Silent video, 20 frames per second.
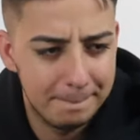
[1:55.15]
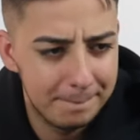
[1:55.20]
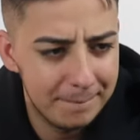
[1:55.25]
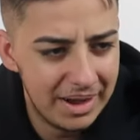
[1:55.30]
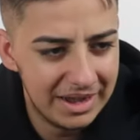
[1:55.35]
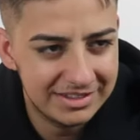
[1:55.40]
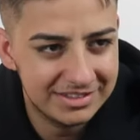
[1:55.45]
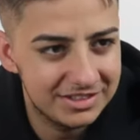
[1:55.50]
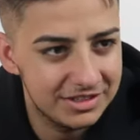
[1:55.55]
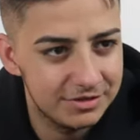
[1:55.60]

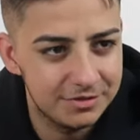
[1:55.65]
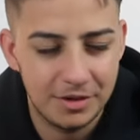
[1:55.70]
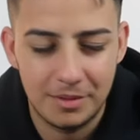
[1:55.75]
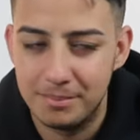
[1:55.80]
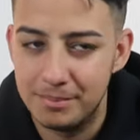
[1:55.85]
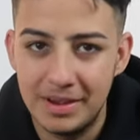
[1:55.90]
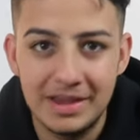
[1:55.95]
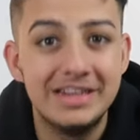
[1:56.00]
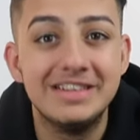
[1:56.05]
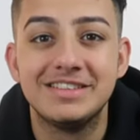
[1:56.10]
Massive,
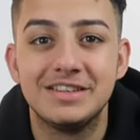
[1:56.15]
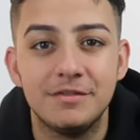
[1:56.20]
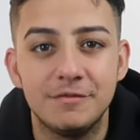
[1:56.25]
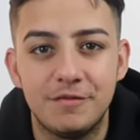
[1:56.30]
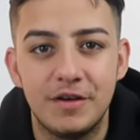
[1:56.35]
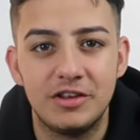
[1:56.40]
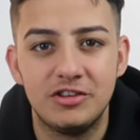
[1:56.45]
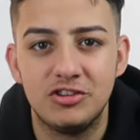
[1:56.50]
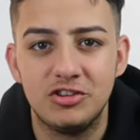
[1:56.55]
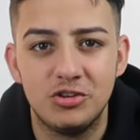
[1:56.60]
amazing
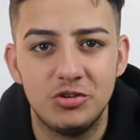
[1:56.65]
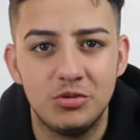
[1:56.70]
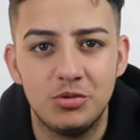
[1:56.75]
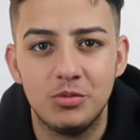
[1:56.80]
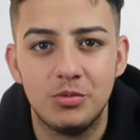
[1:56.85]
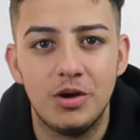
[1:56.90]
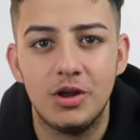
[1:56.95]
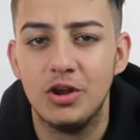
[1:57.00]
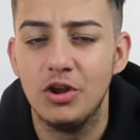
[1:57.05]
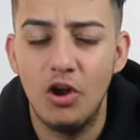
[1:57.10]
venue
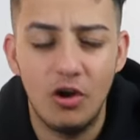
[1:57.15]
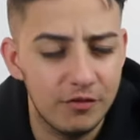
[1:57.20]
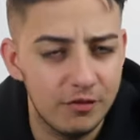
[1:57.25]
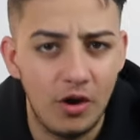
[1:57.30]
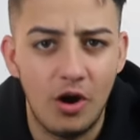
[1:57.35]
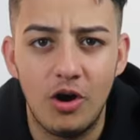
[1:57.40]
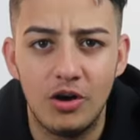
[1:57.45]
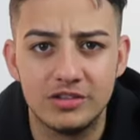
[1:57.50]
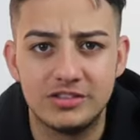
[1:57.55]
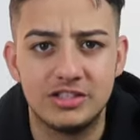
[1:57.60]
where a lot of
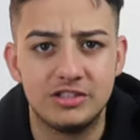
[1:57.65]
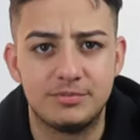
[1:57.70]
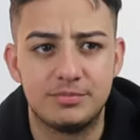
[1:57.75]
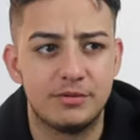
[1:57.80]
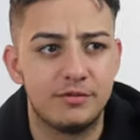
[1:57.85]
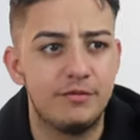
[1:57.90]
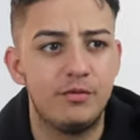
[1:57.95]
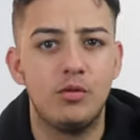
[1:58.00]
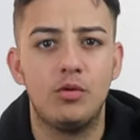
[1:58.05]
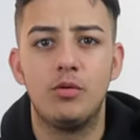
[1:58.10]
artists
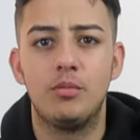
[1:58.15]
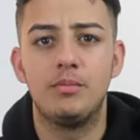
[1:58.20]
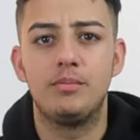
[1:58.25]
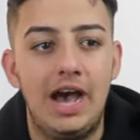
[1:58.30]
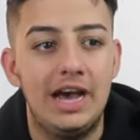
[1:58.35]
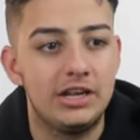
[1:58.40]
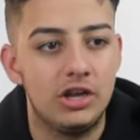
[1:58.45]
perform